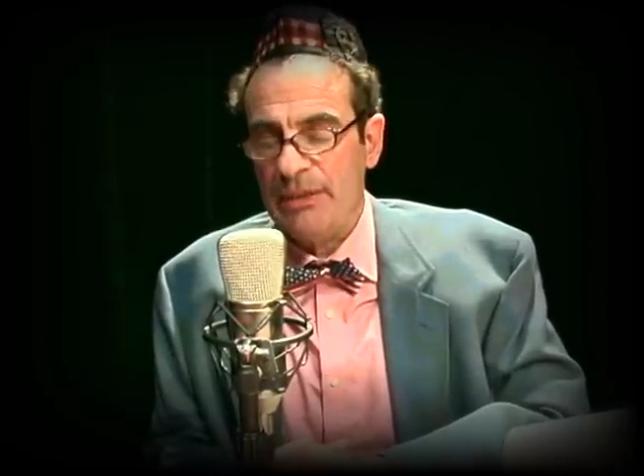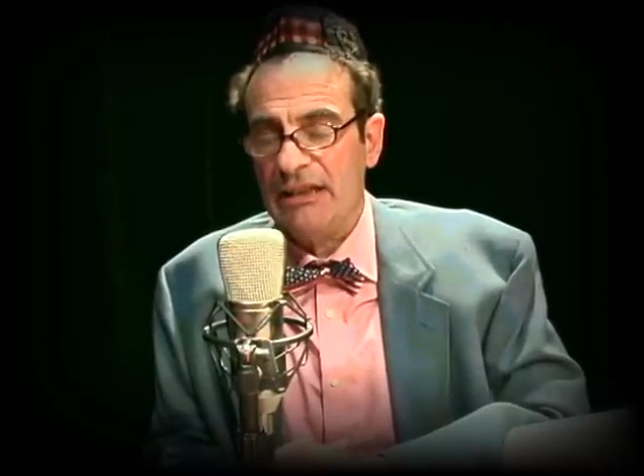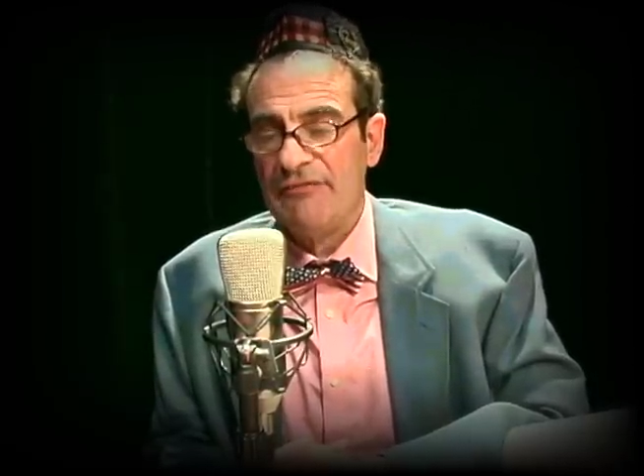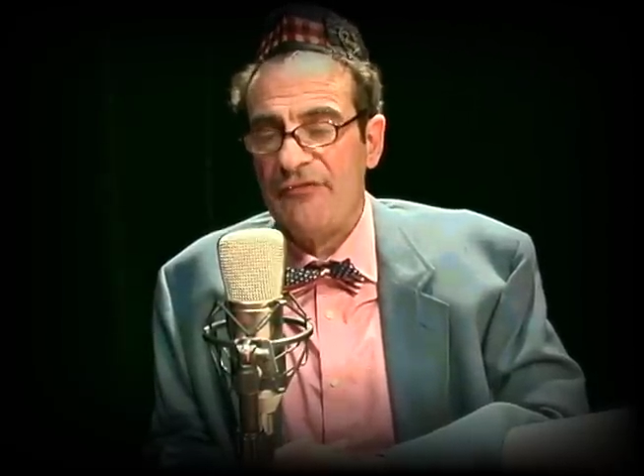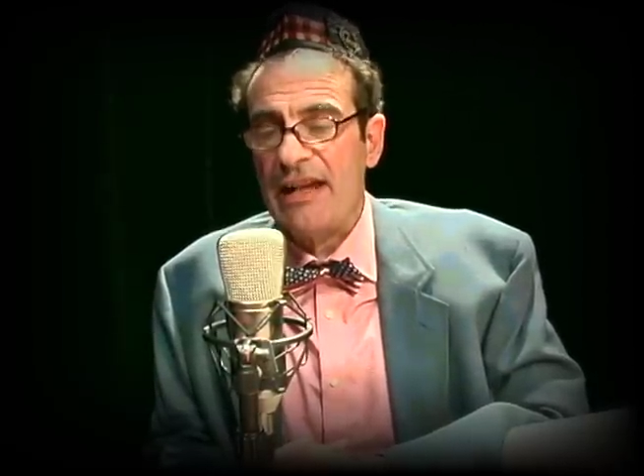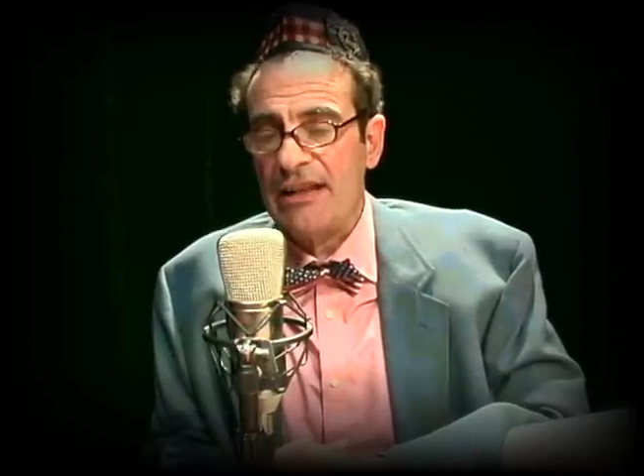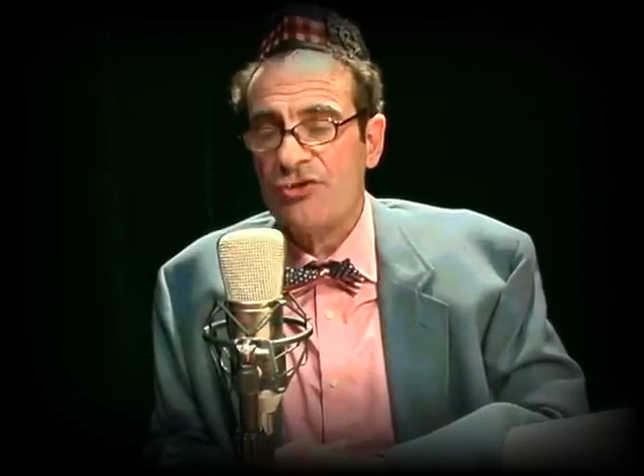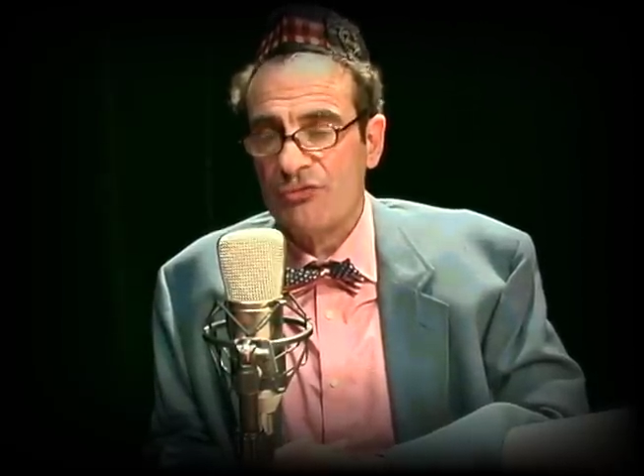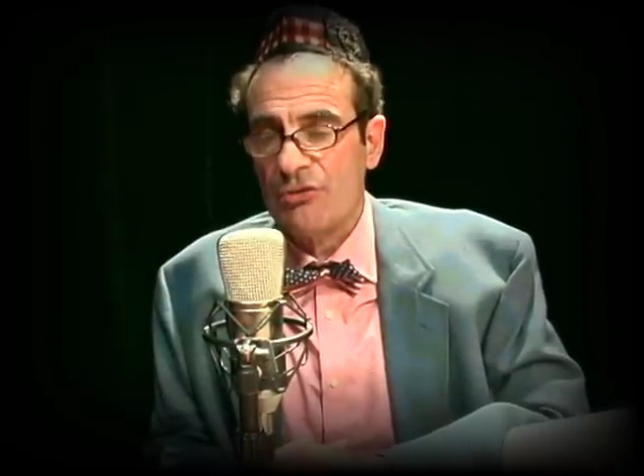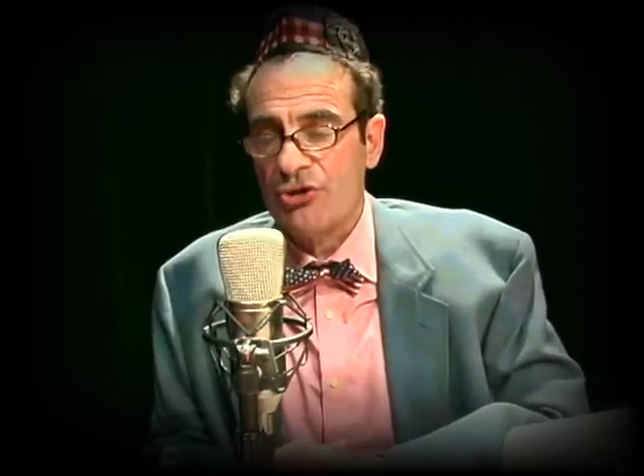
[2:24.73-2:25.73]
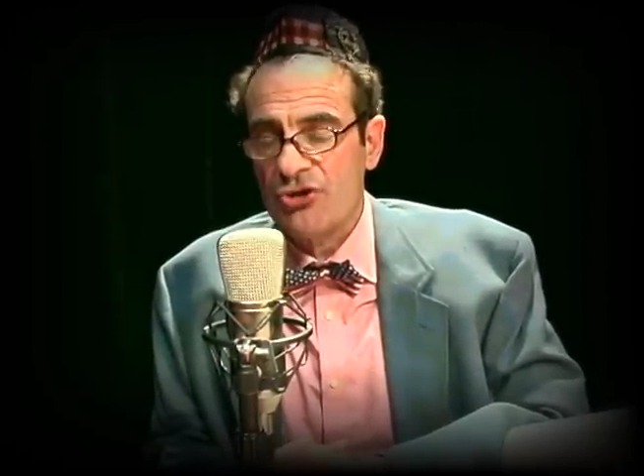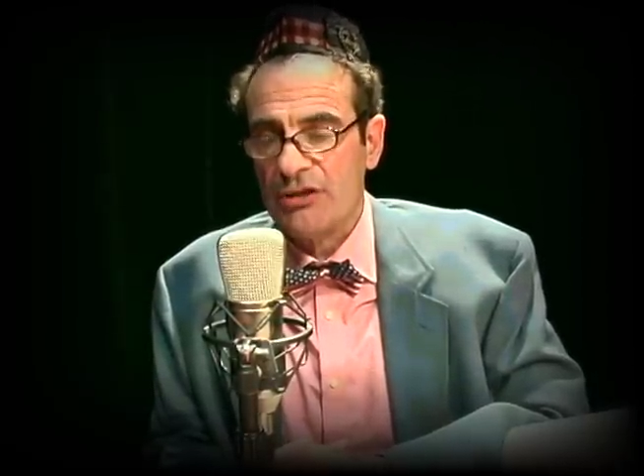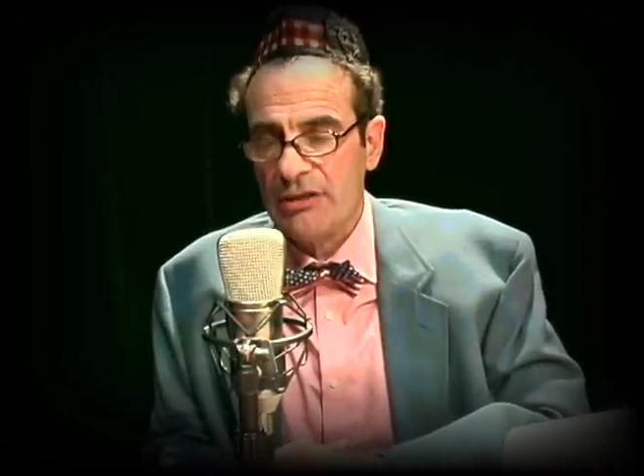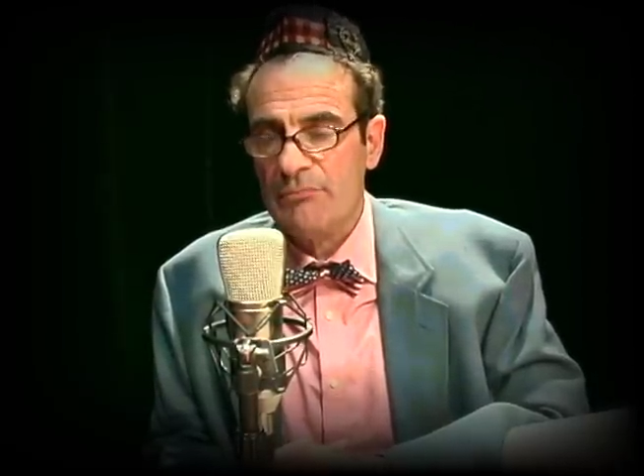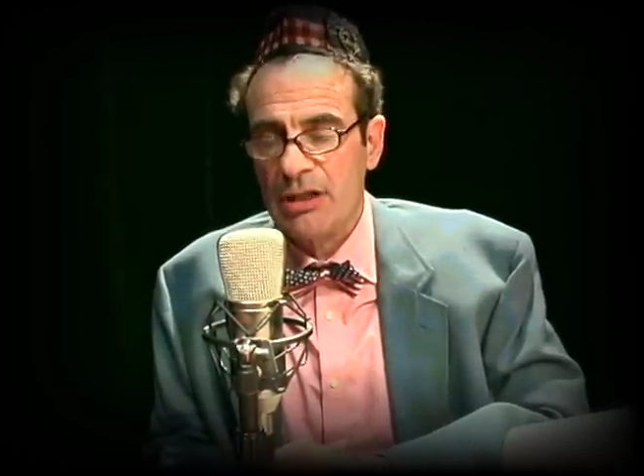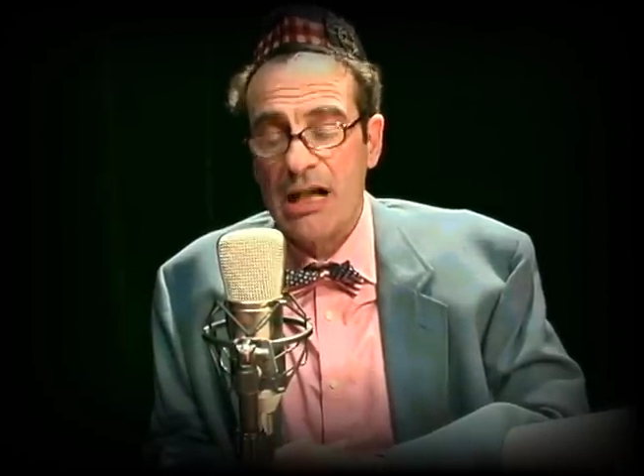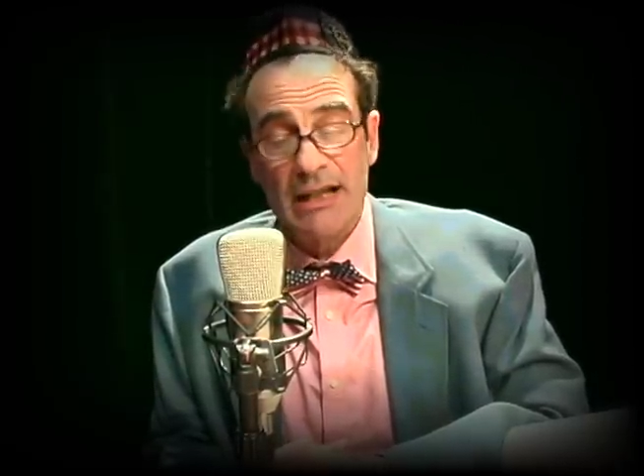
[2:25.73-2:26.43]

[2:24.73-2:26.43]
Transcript: big fans of Rush Limbaugh.